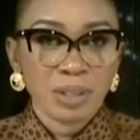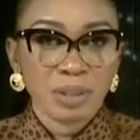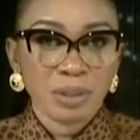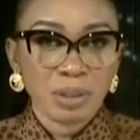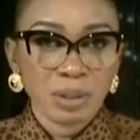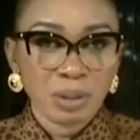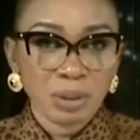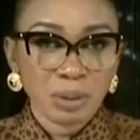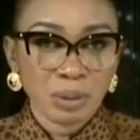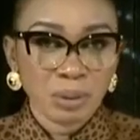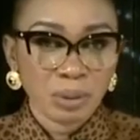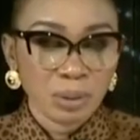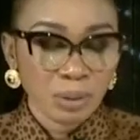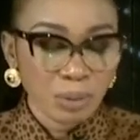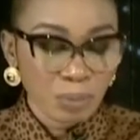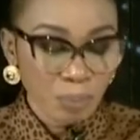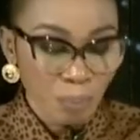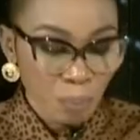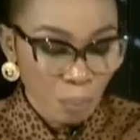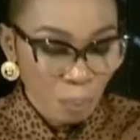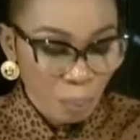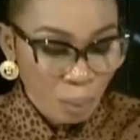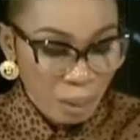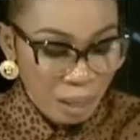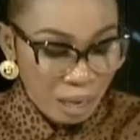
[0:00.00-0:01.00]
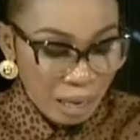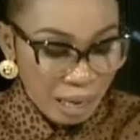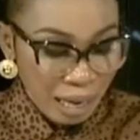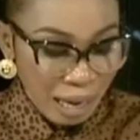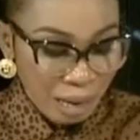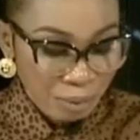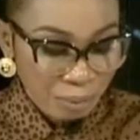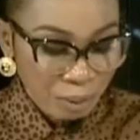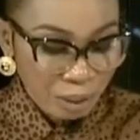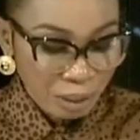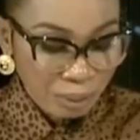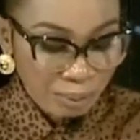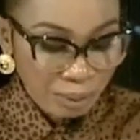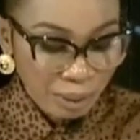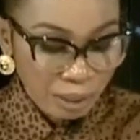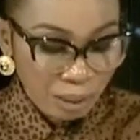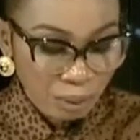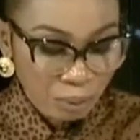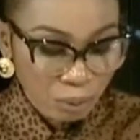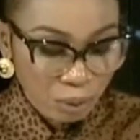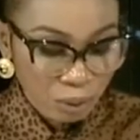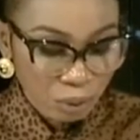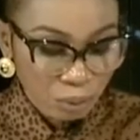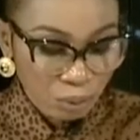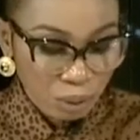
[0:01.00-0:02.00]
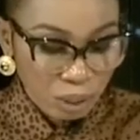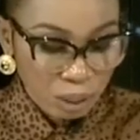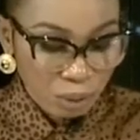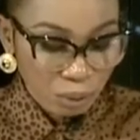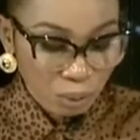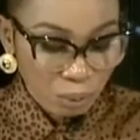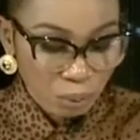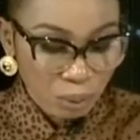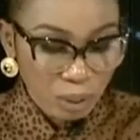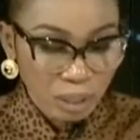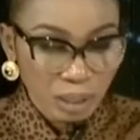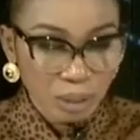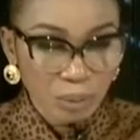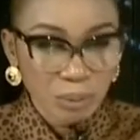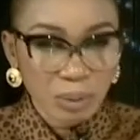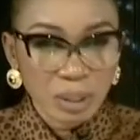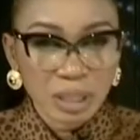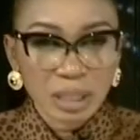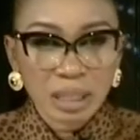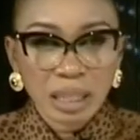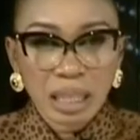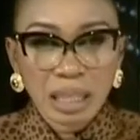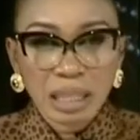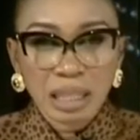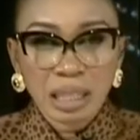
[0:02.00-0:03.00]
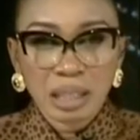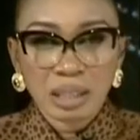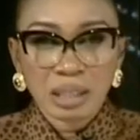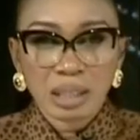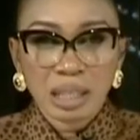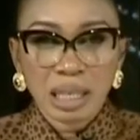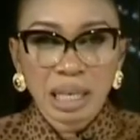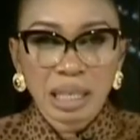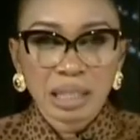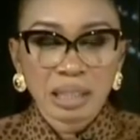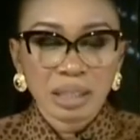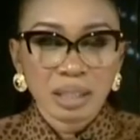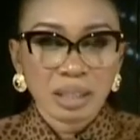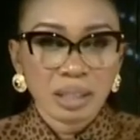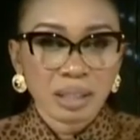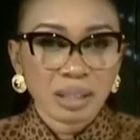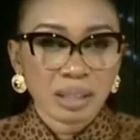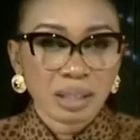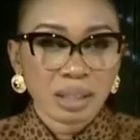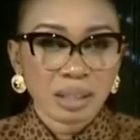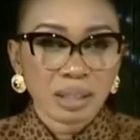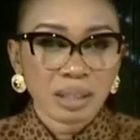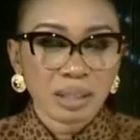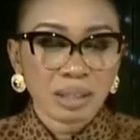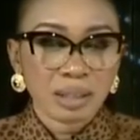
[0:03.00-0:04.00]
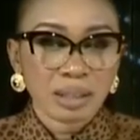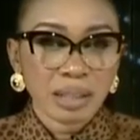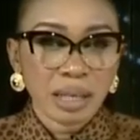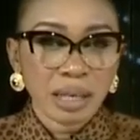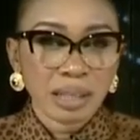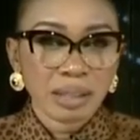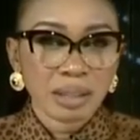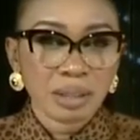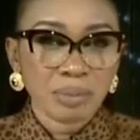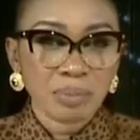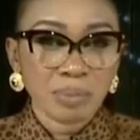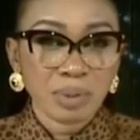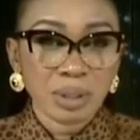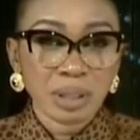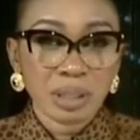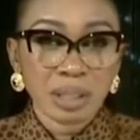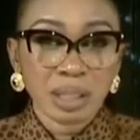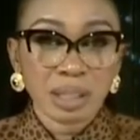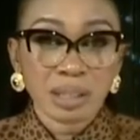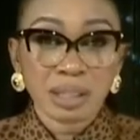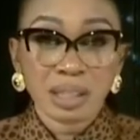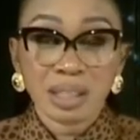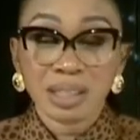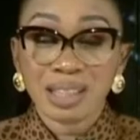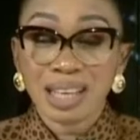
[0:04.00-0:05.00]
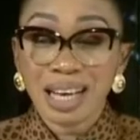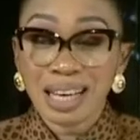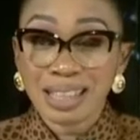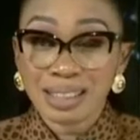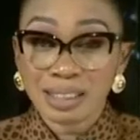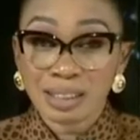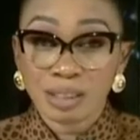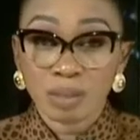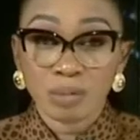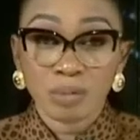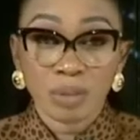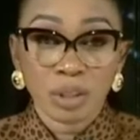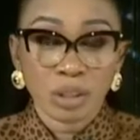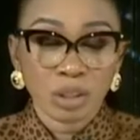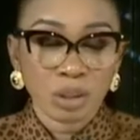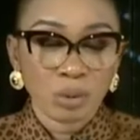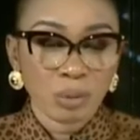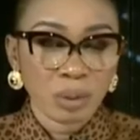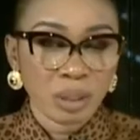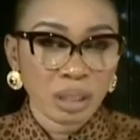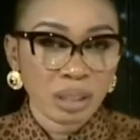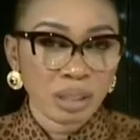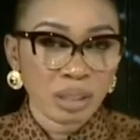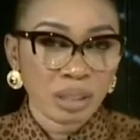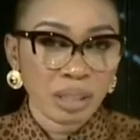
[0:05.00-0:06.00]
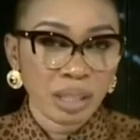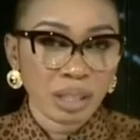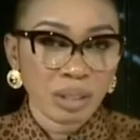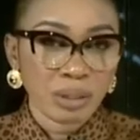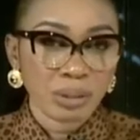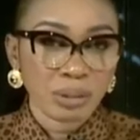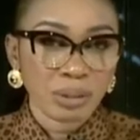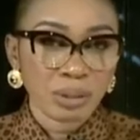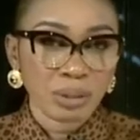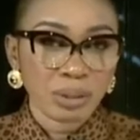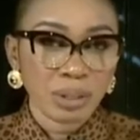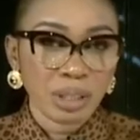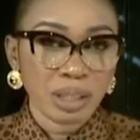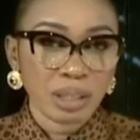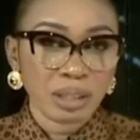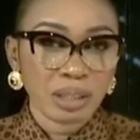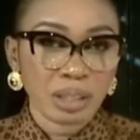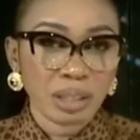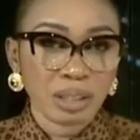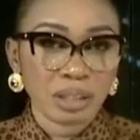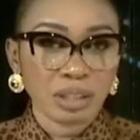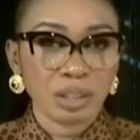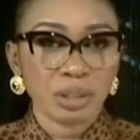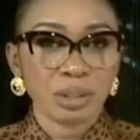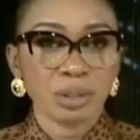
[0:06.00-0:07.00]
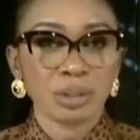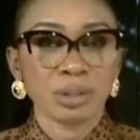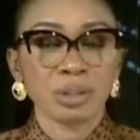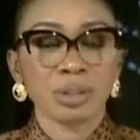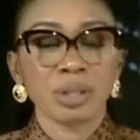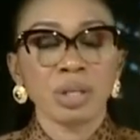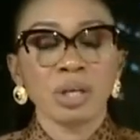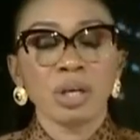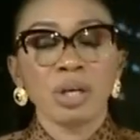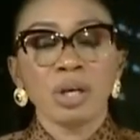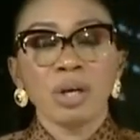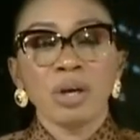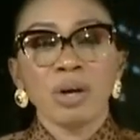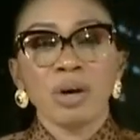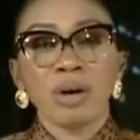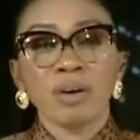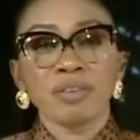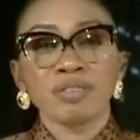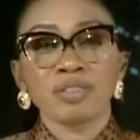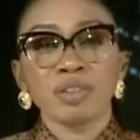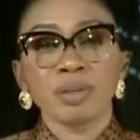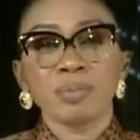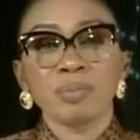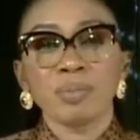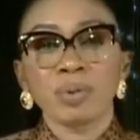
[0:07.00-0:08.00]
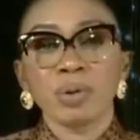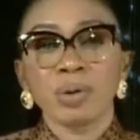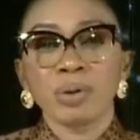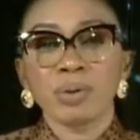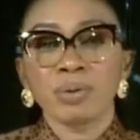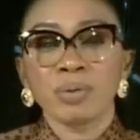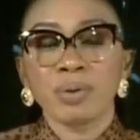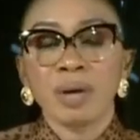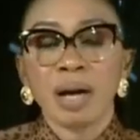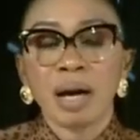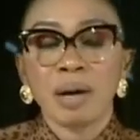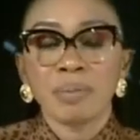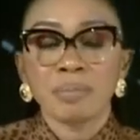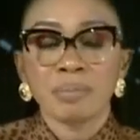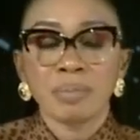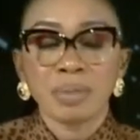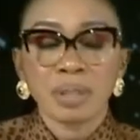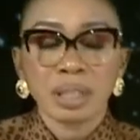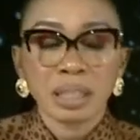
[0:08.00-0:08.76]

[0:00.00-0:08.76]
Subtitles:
You too. I've been speaking with Noelle Okwedy, who is the energy analyst at Stears Business, and that's the much we can take on today's edition of the program.